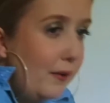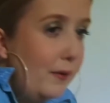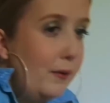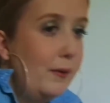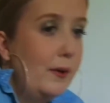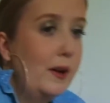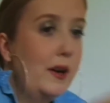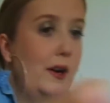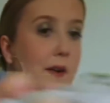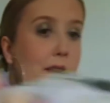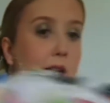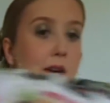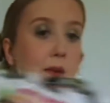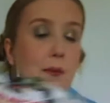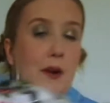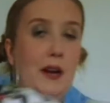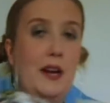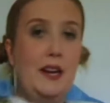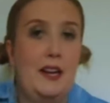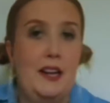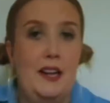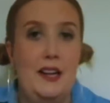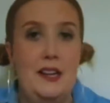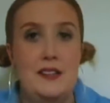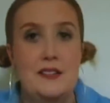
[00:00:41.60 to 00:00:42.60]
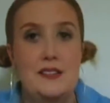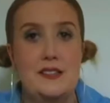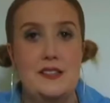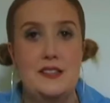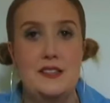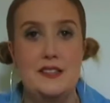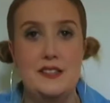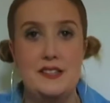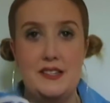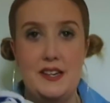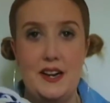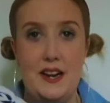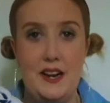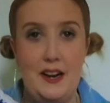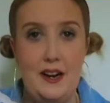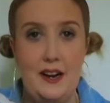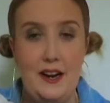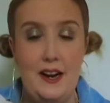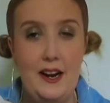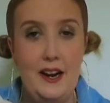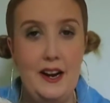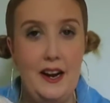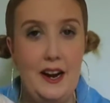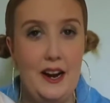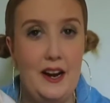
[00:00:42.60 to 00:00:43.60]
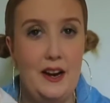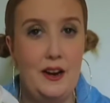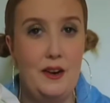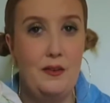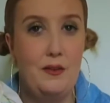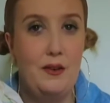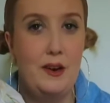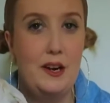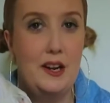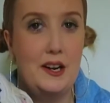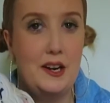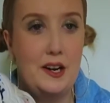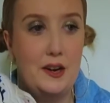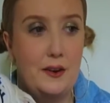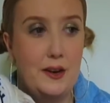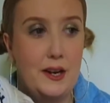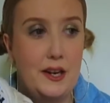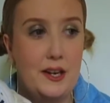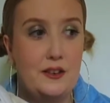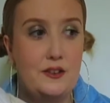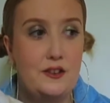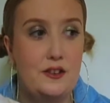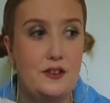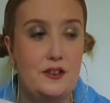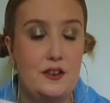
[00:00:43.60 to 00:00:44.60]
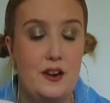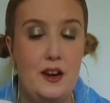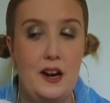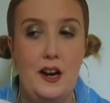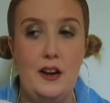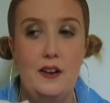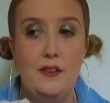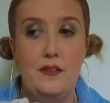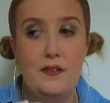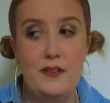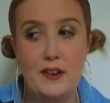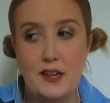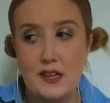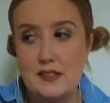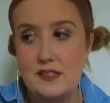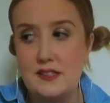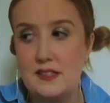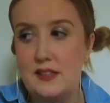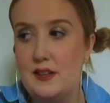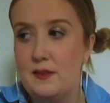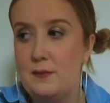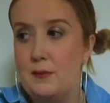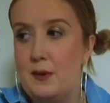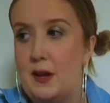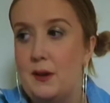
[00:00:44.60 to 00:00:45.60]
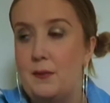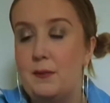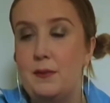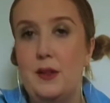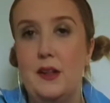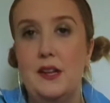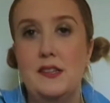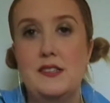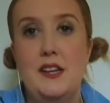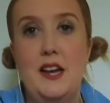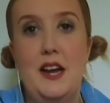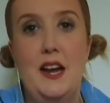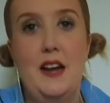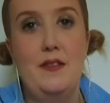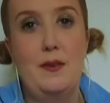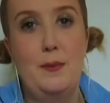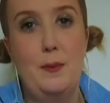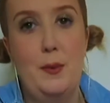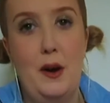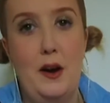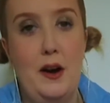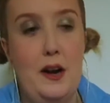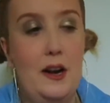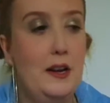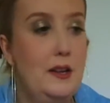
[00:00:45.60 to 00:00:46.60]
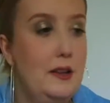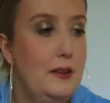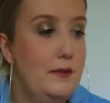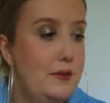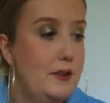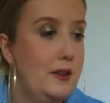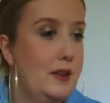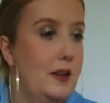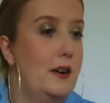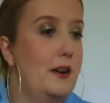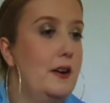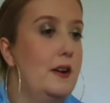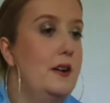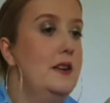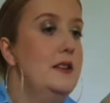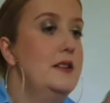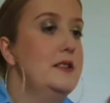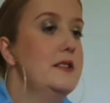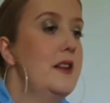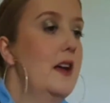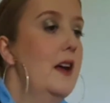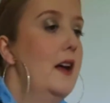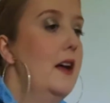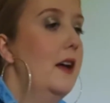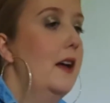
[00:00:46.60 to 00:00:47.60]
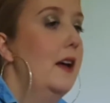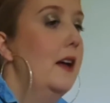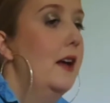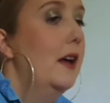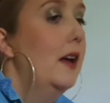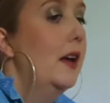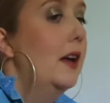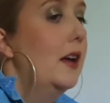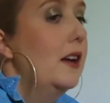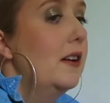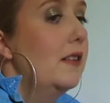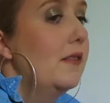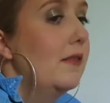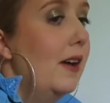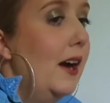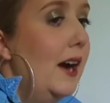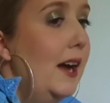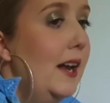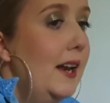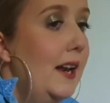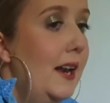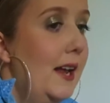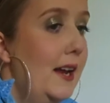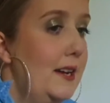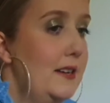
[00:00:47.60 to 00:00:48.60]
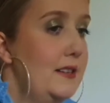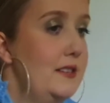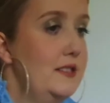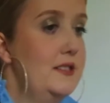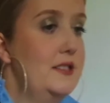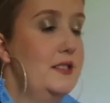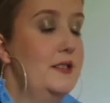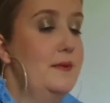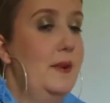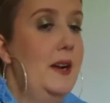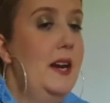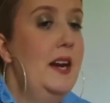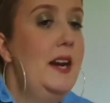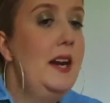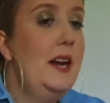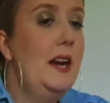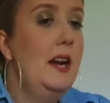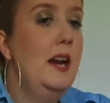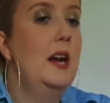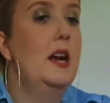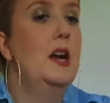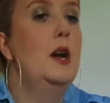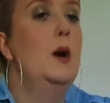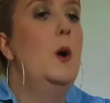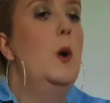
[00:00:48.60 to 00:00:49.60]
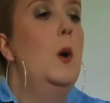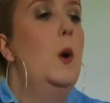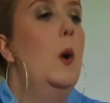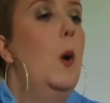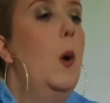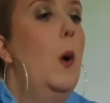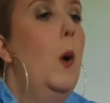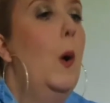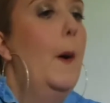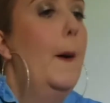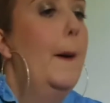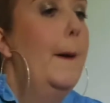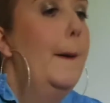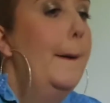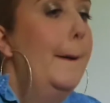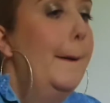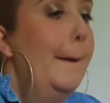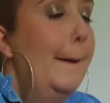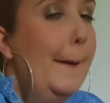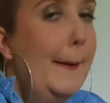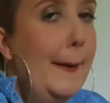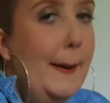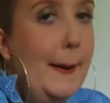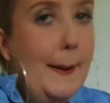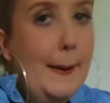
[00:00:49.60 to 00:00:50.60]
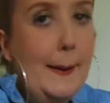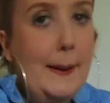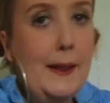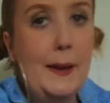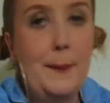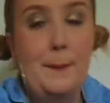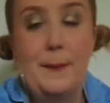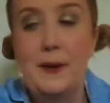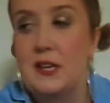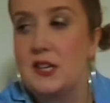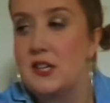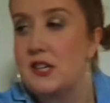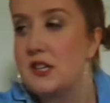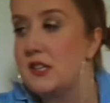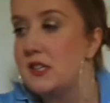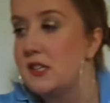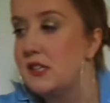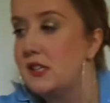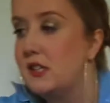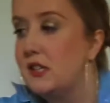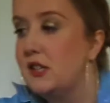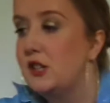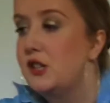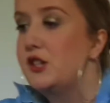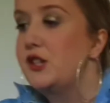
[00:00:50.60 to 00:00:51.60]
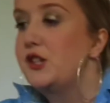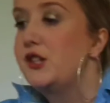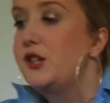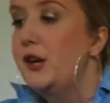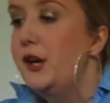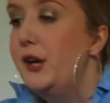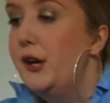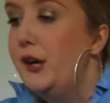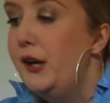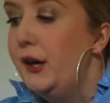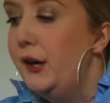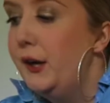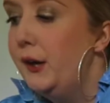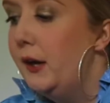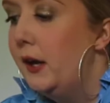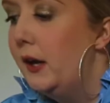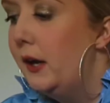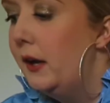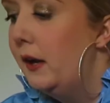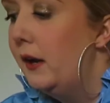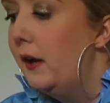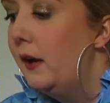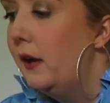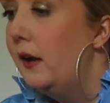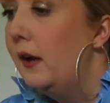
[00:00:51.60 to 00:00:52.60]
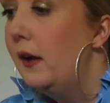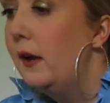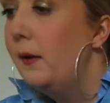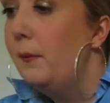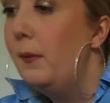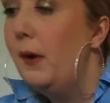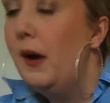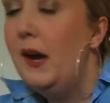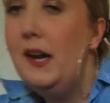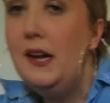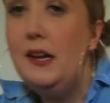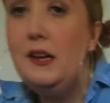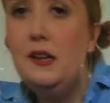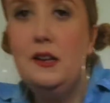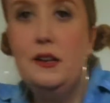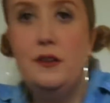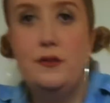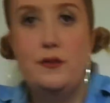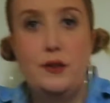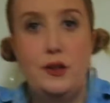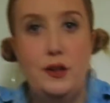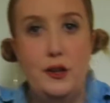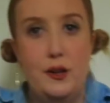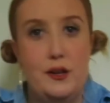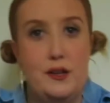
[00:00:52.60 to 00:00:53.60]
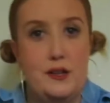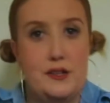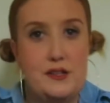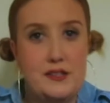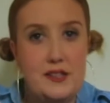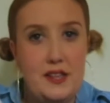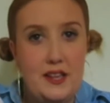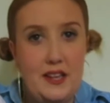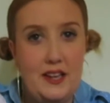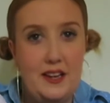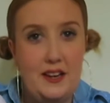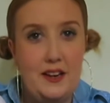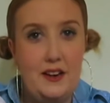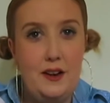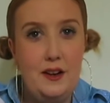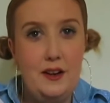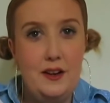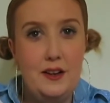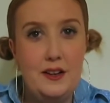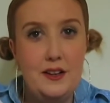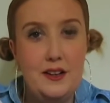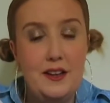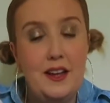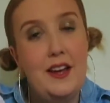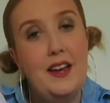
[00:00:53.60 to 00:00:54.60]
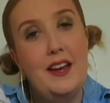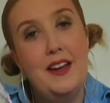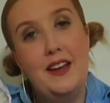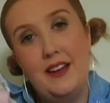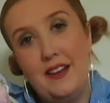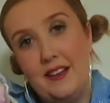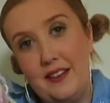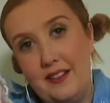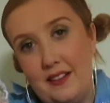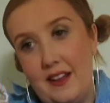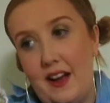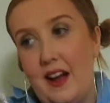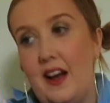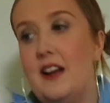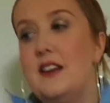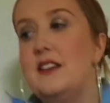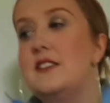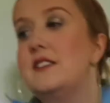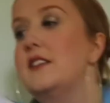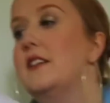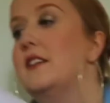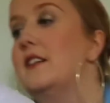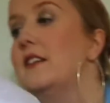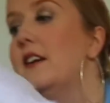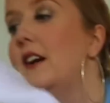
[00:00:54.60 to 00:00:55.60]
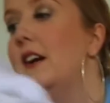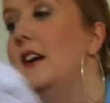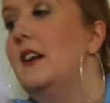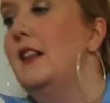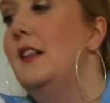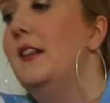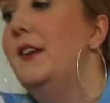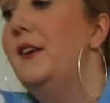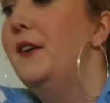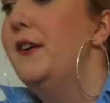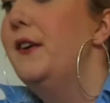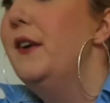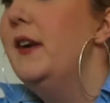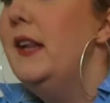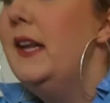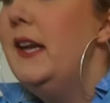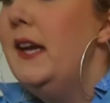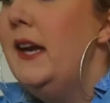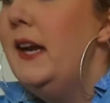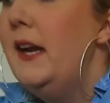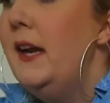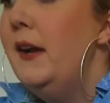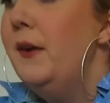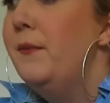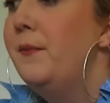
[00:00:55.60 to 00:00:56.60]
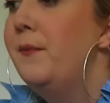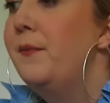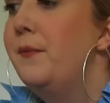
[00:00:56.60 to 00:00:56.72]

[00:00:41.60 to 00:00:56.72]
we're going back in today and we're going to try and fix them, and plus I have a pile of clothes right next to me. Let me just show you. Pile of clothes here that are literally